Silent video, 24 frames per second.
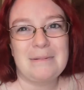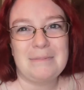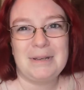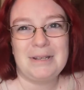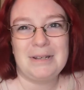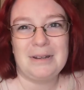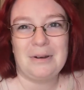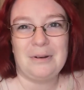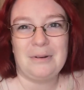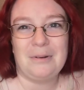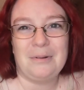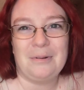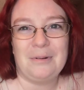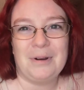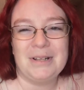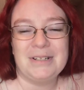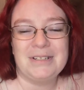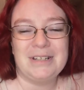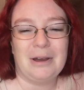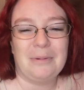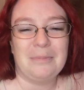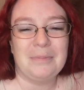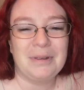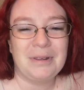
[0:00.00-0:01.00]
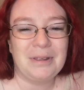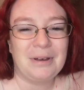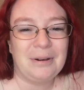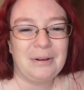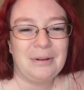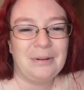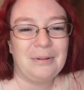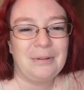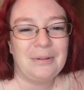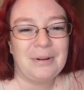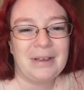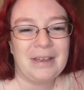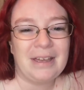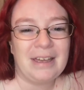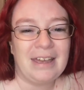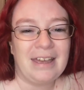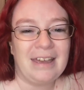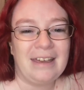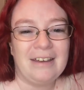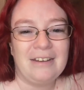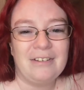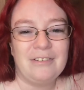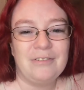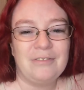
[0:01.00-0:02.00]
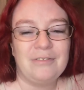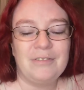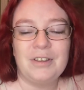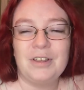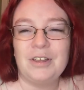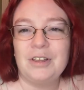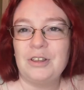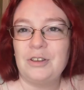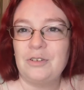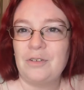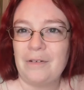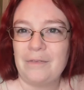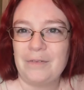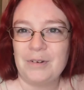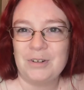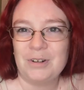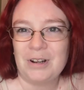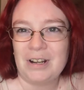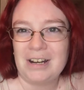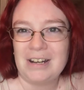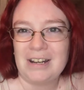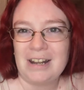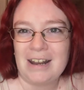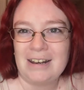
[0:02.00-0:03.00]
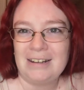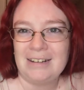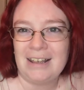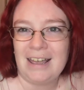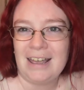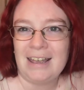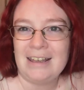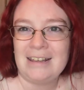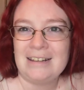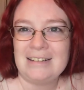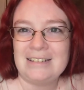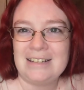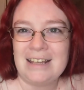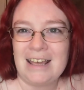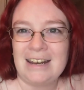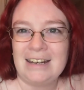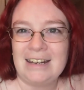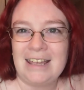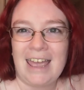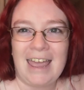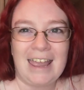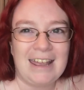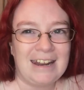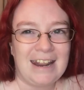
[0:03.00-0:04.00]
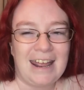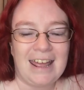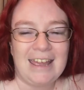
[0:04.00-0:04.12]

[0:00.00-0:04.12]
let me know down below if you've ever tried a 10K